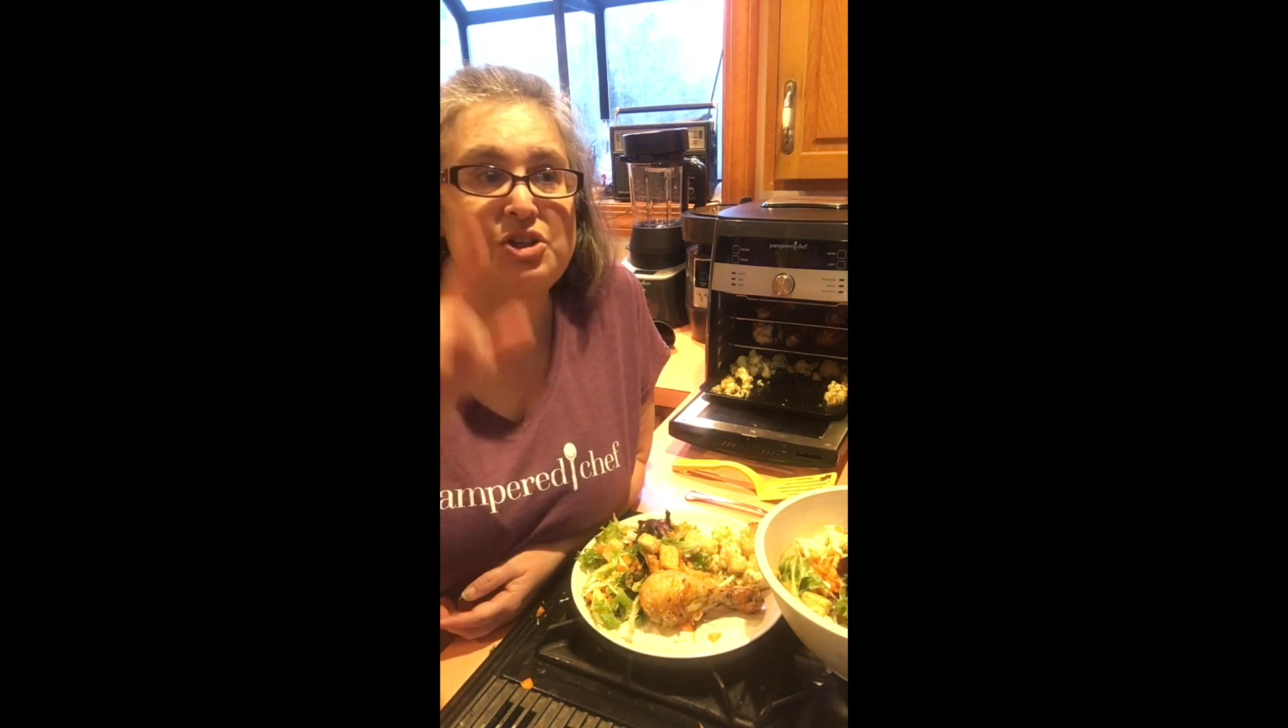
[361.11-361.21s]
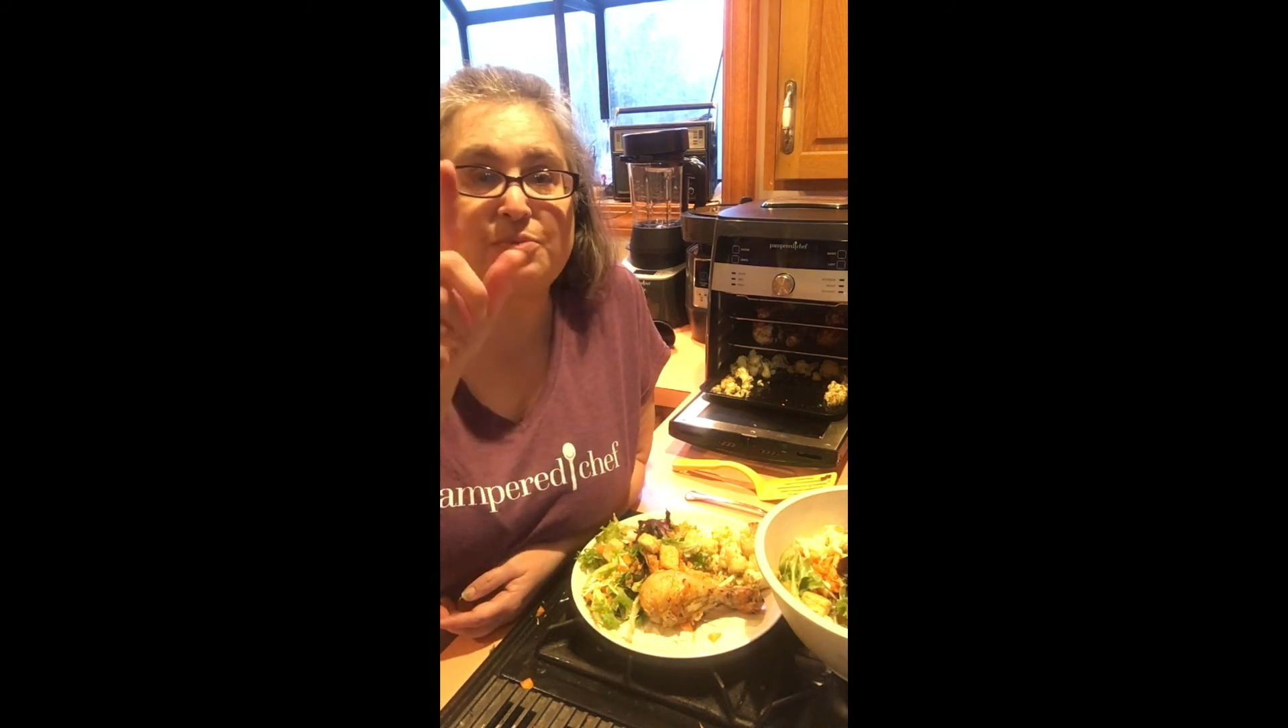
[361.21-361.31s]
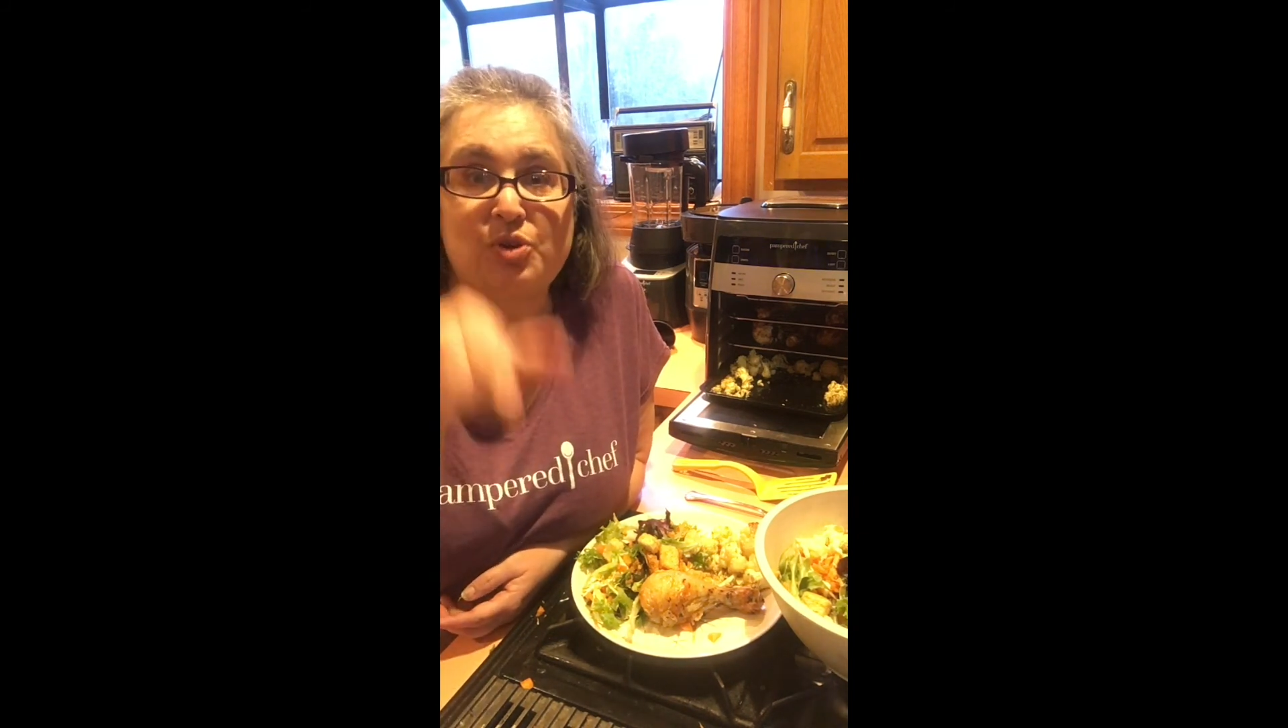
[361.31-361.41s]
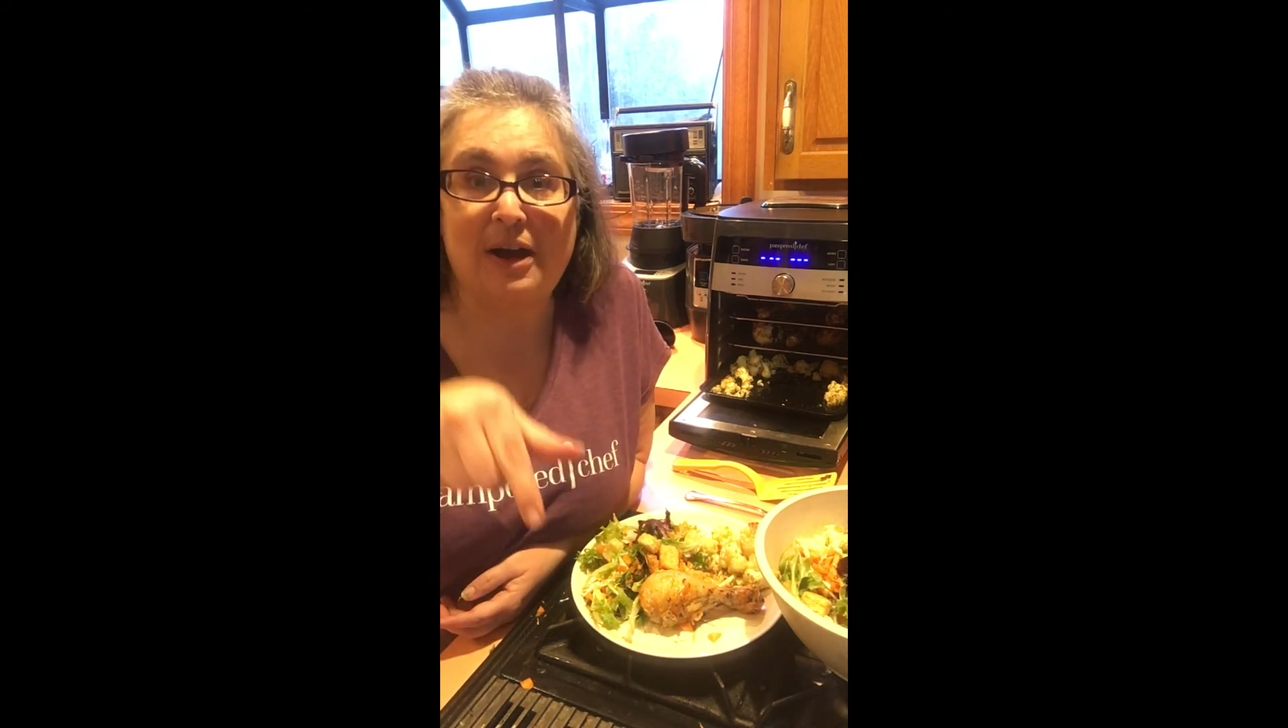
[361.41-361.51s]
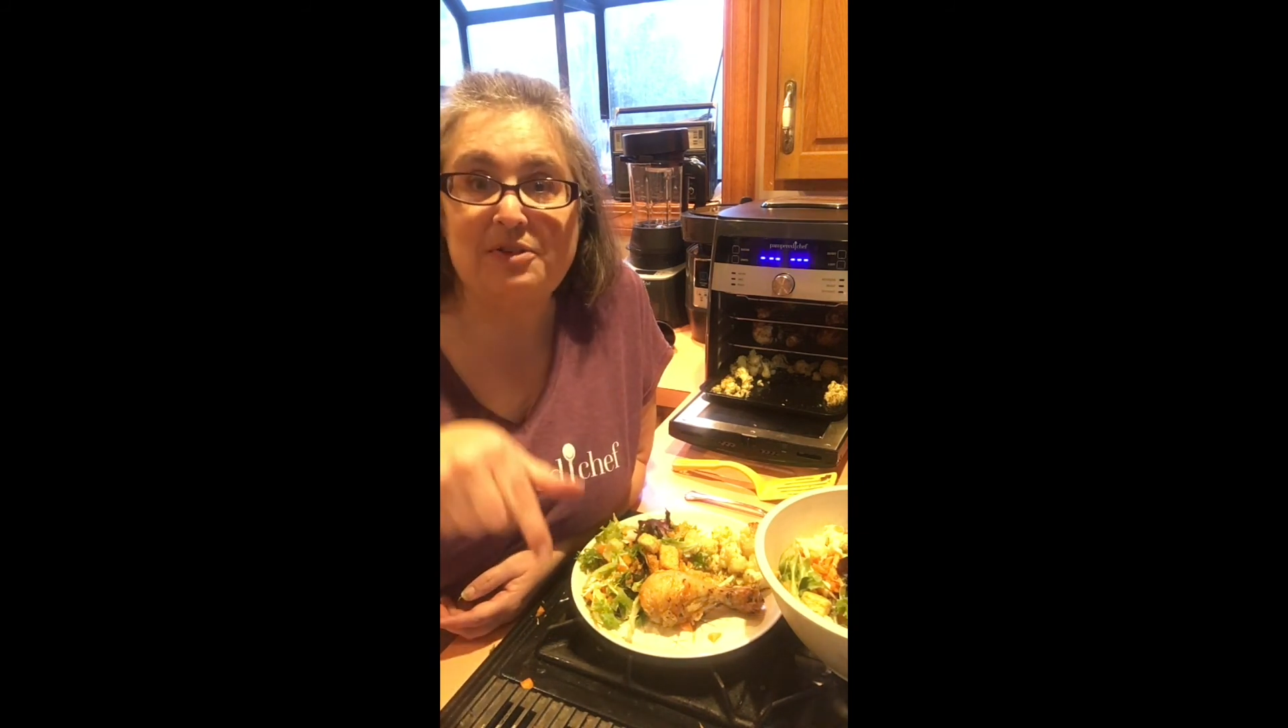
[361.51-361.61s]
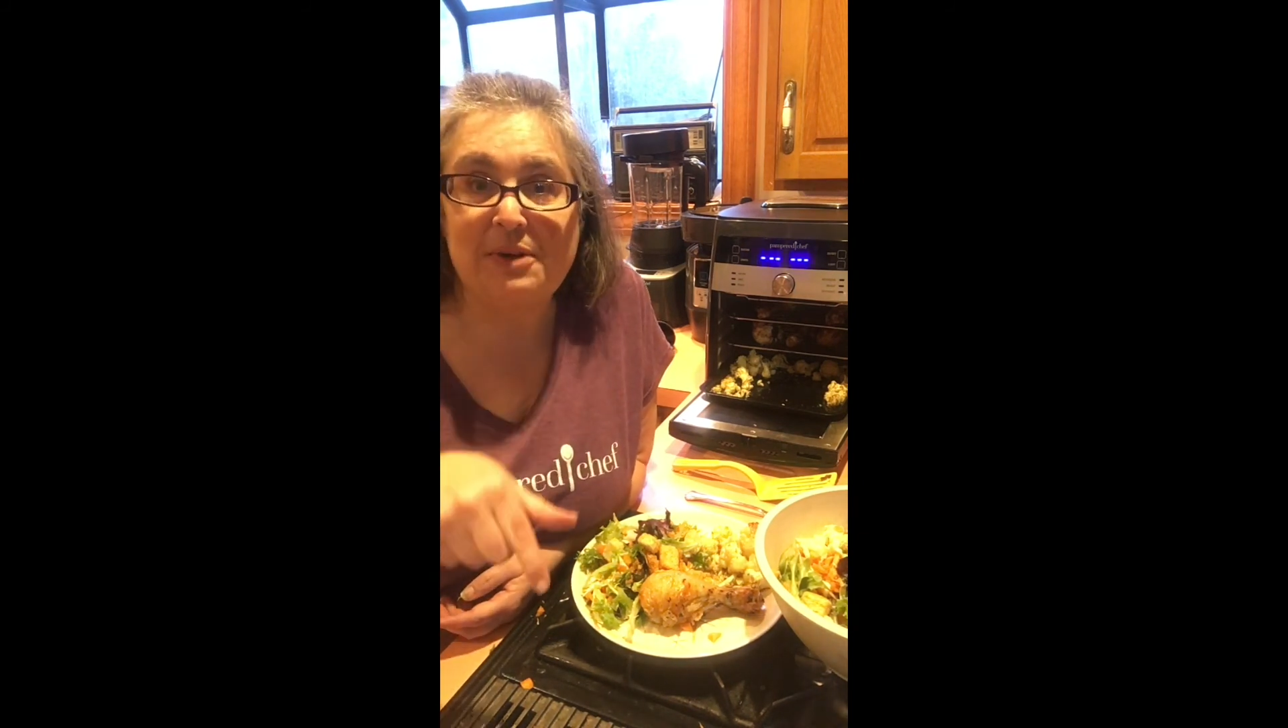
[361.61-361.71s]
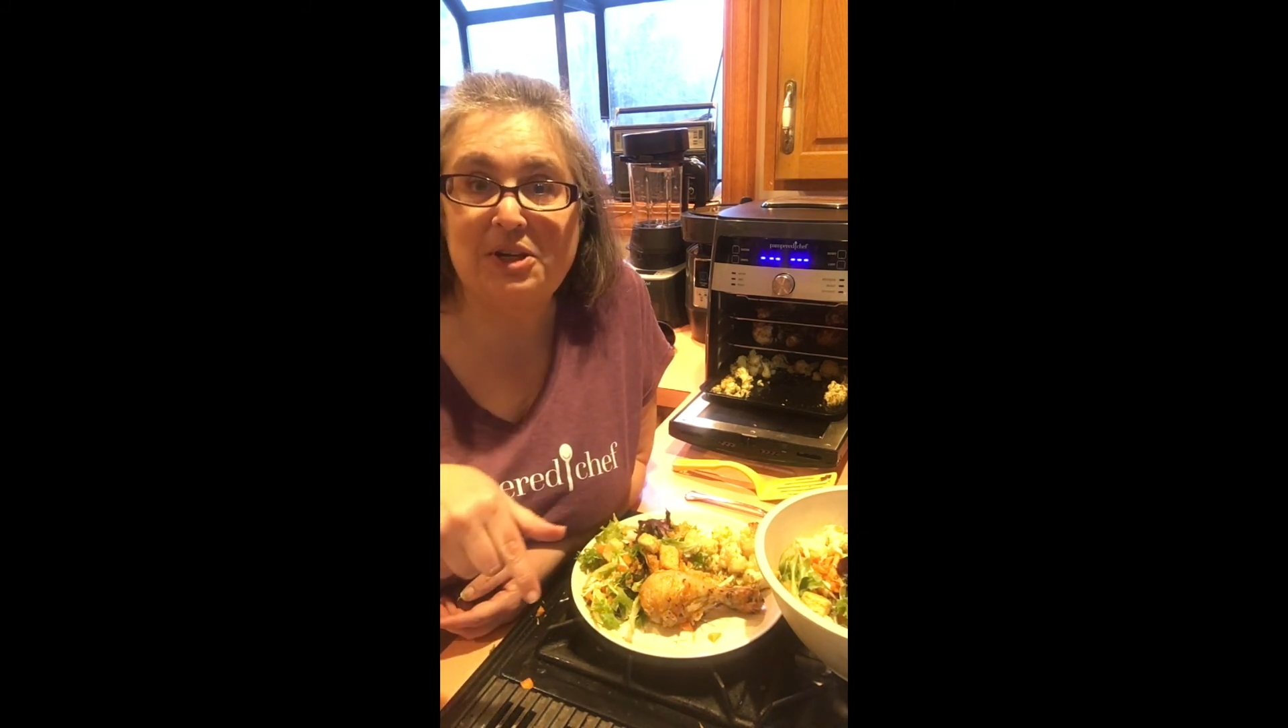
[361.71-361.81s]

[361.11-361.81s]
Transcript: subscribe to my